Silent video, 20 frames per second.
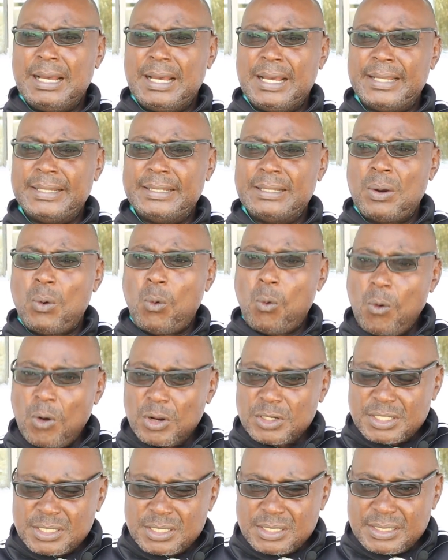and
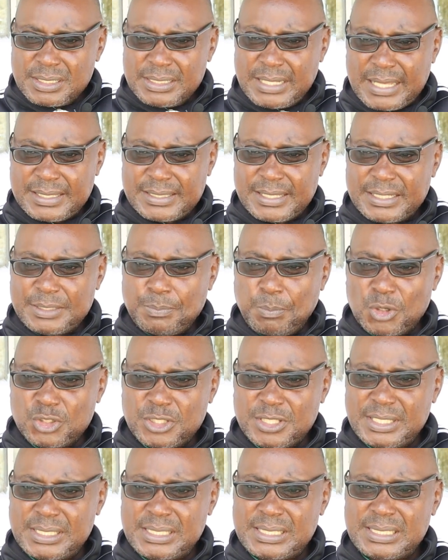what does it
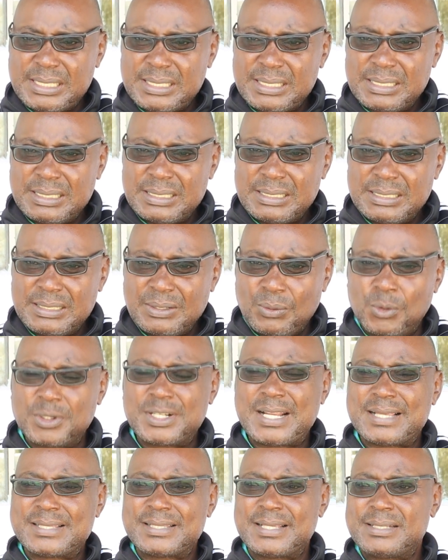posit?
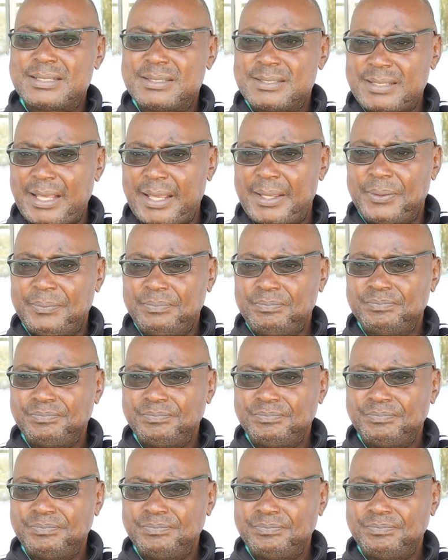What does it say?